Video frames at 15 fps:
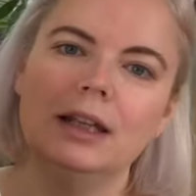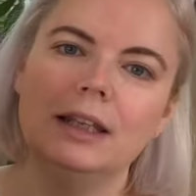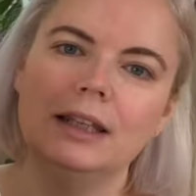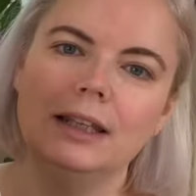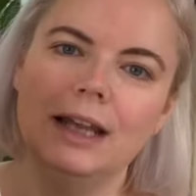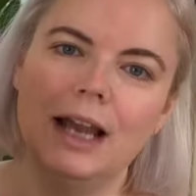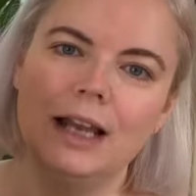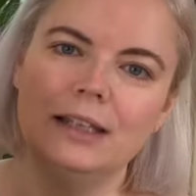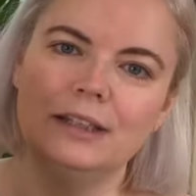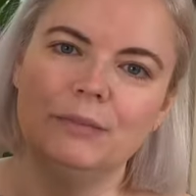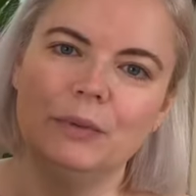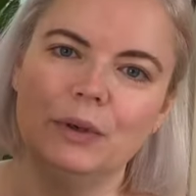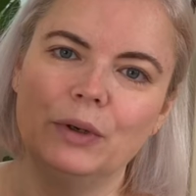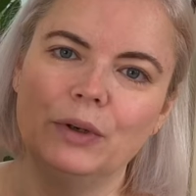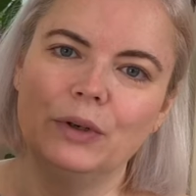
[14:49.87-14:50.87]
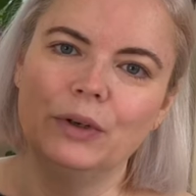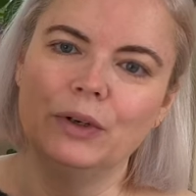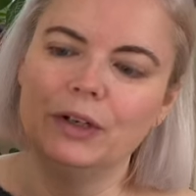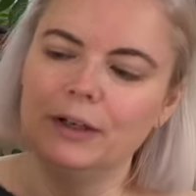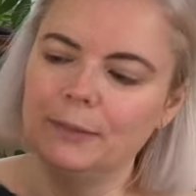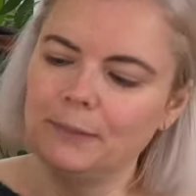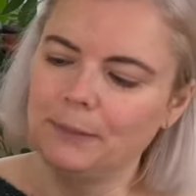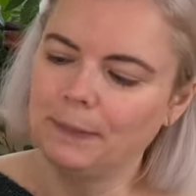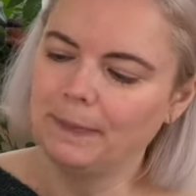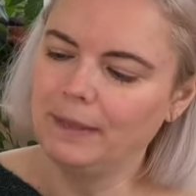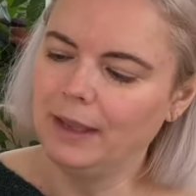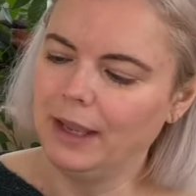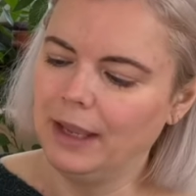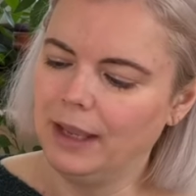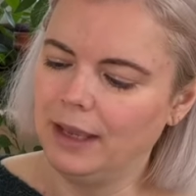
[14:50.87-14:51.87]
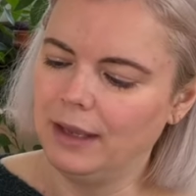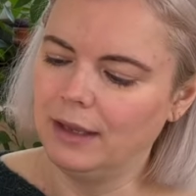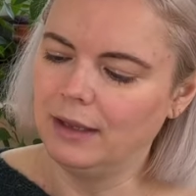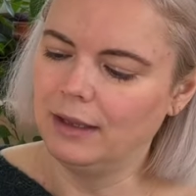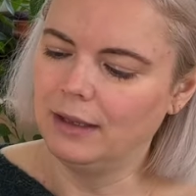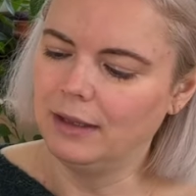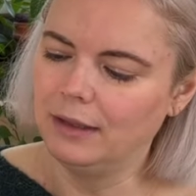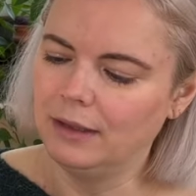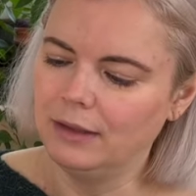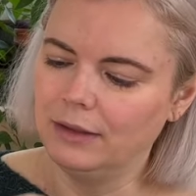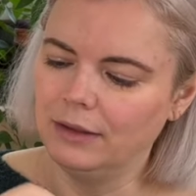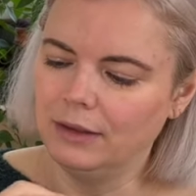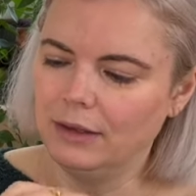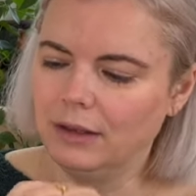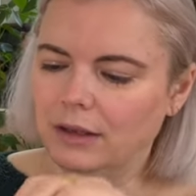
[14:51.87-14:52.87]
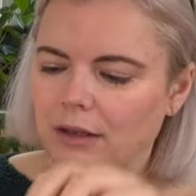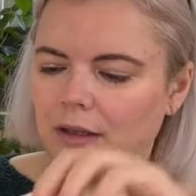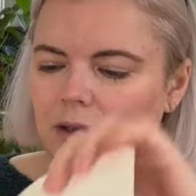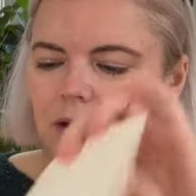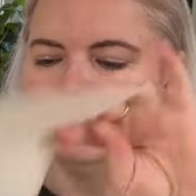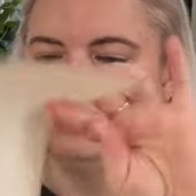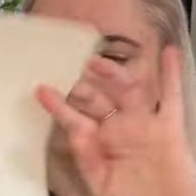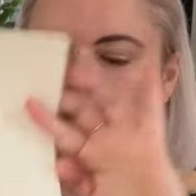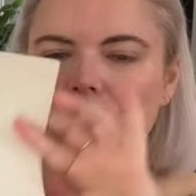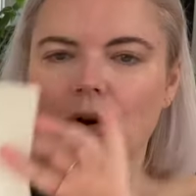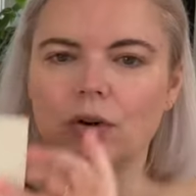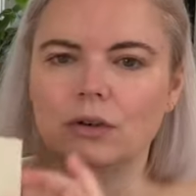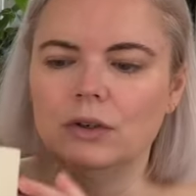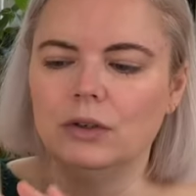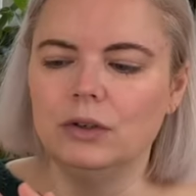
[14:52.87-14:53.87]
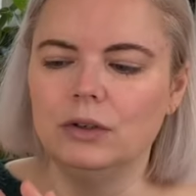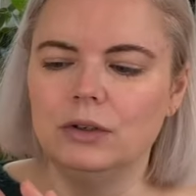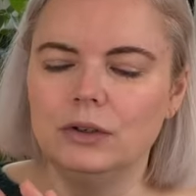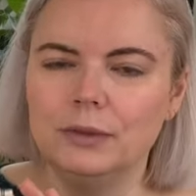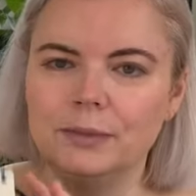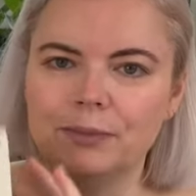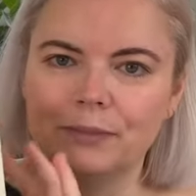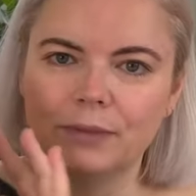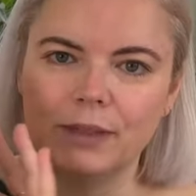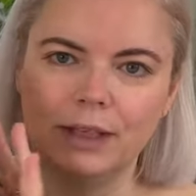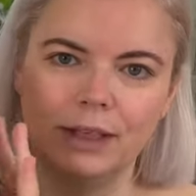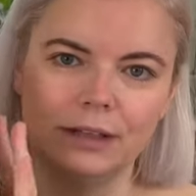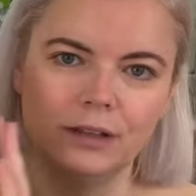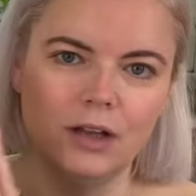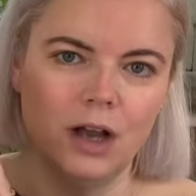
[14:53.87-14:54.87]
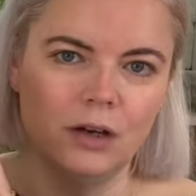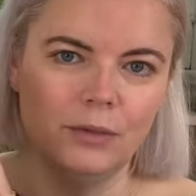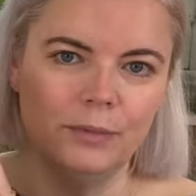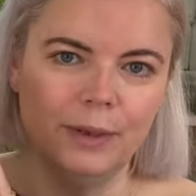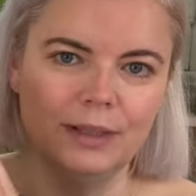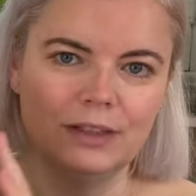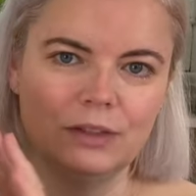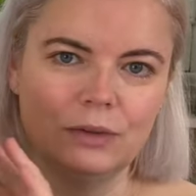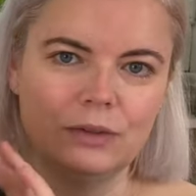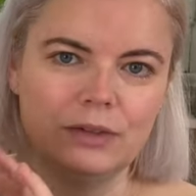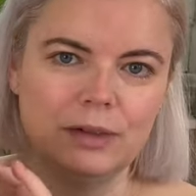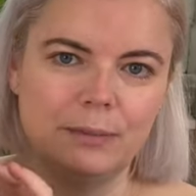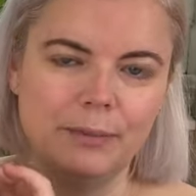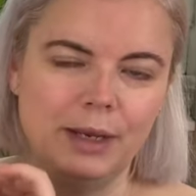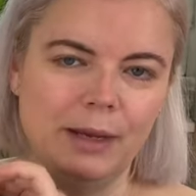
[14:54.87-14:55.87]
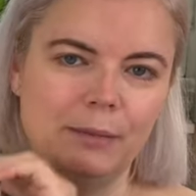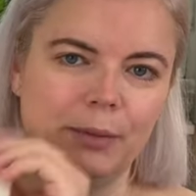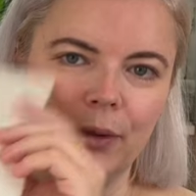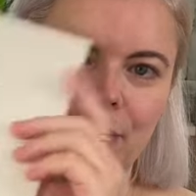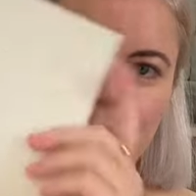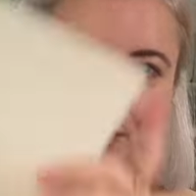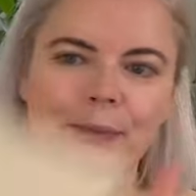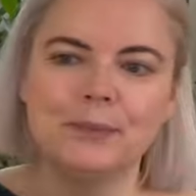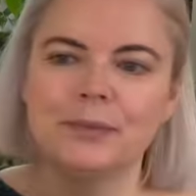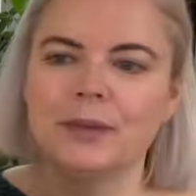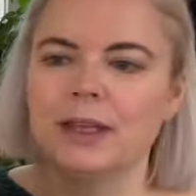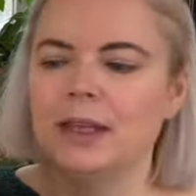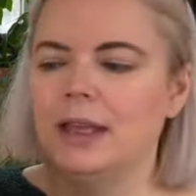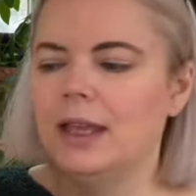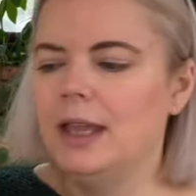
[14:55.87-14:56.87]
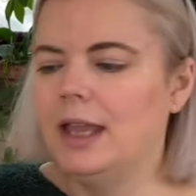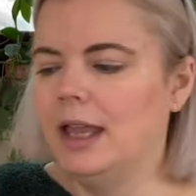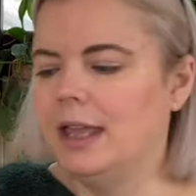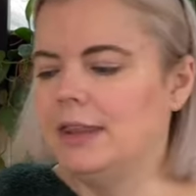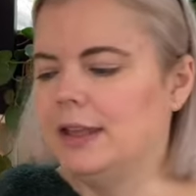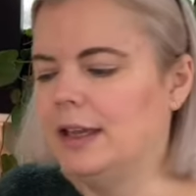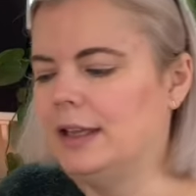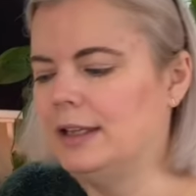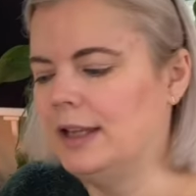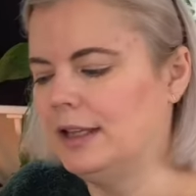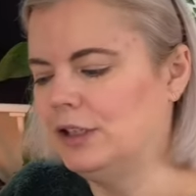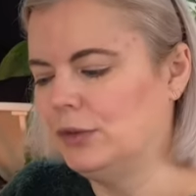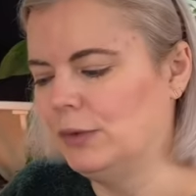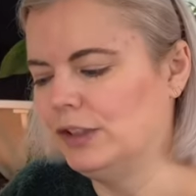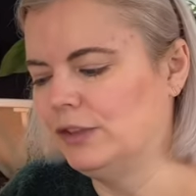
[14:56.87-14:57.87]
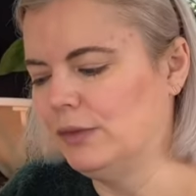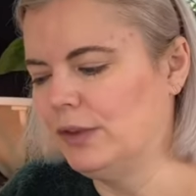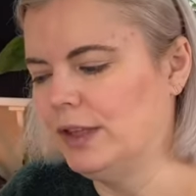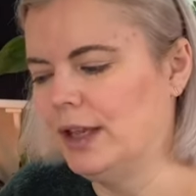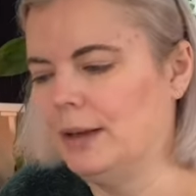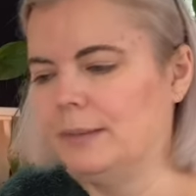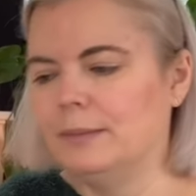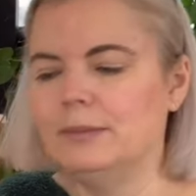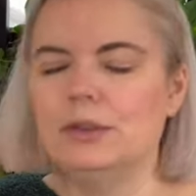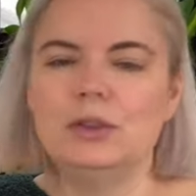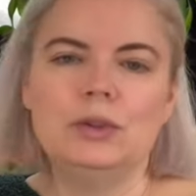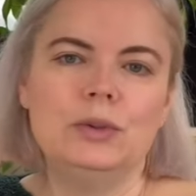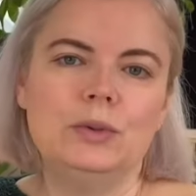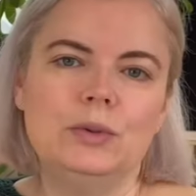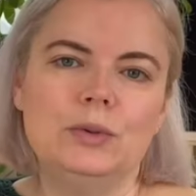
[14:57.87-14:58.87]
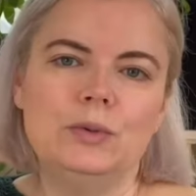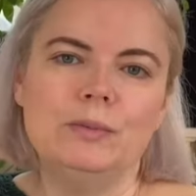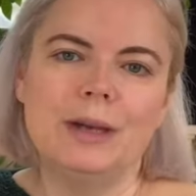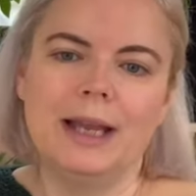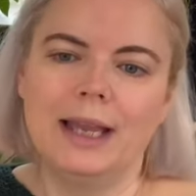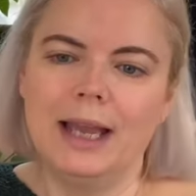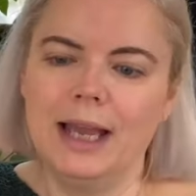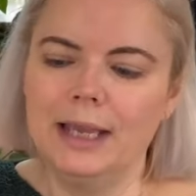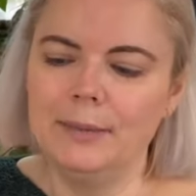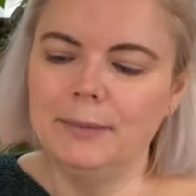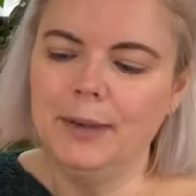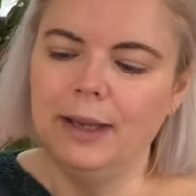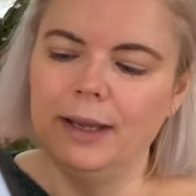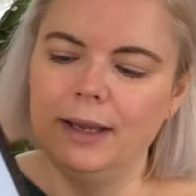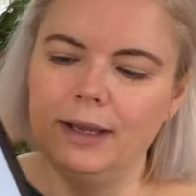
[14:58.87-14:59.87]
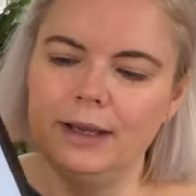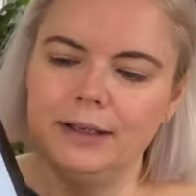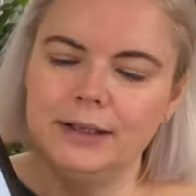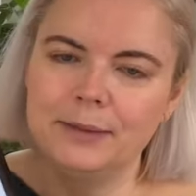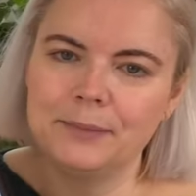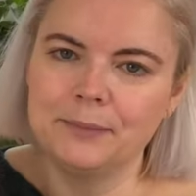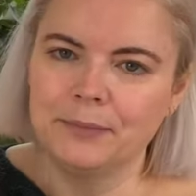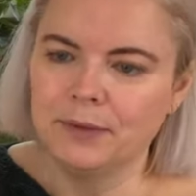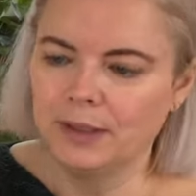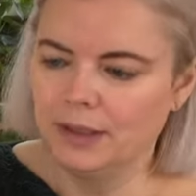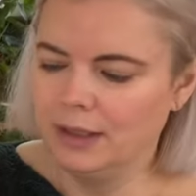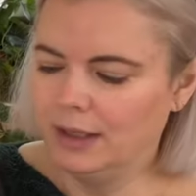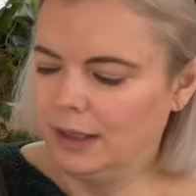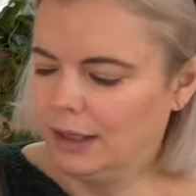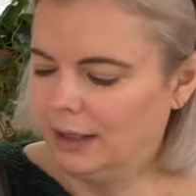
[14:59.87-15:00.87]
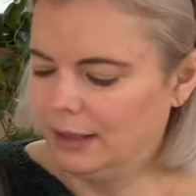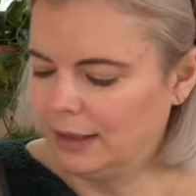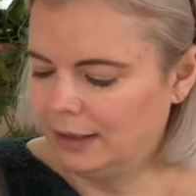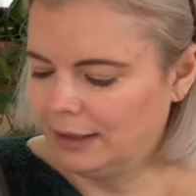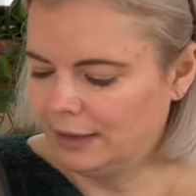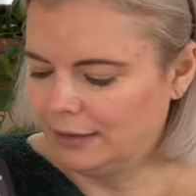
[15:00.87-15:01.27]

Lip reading: the iceberg and the coral in colored pencils on paper, and then I transferred them to my iPad, and then I